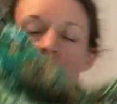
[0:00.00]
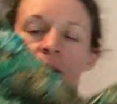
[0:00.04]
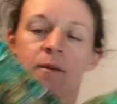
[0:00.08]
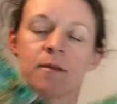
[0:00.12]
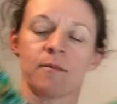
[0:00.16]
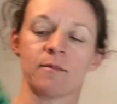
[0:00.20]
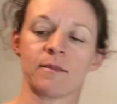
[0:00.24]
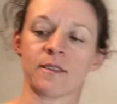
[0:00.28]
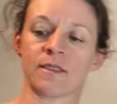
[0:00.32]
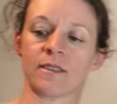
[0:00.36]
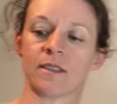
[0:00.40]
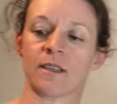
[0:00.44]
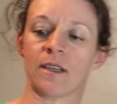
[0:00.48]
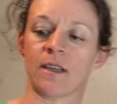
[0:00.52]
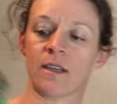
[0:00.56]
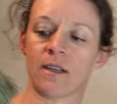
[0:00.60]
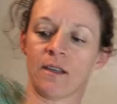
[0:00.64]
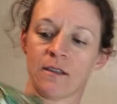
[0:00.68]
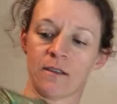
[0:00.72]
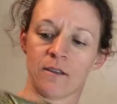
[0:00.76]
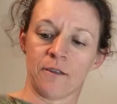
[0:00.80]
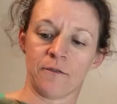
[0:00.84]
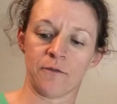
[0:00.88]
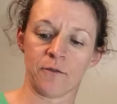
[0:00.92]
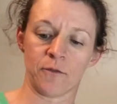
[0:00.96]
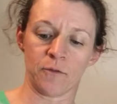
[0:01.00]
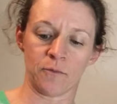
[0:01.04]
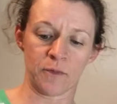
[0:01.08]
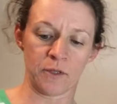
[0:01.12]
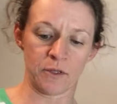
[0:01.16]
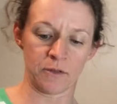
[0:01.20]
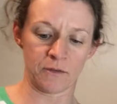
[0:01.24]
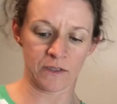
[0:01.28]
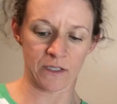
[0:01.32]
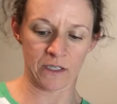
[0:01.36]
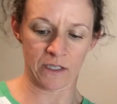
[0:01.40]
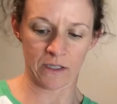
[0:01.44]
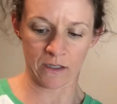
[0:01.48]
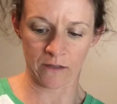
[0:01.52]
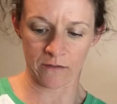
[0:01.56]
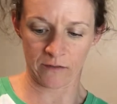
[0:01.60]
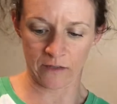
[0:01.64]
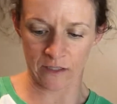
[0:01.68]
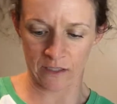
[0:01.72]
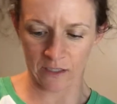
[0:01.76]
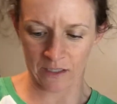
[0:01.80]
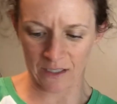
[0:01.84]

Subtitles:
going to be able to see the full beauty of it.